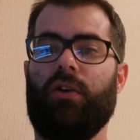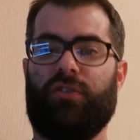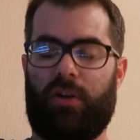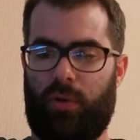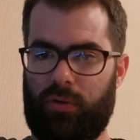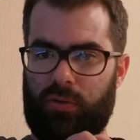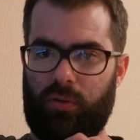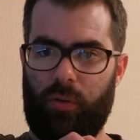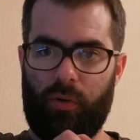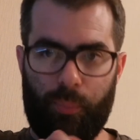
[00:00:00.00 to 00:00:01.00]
So,
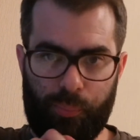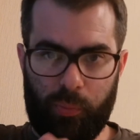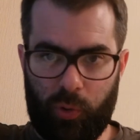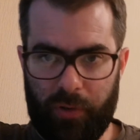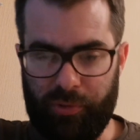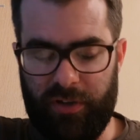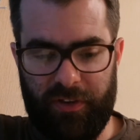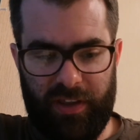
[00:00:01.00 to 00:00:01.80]
quick preview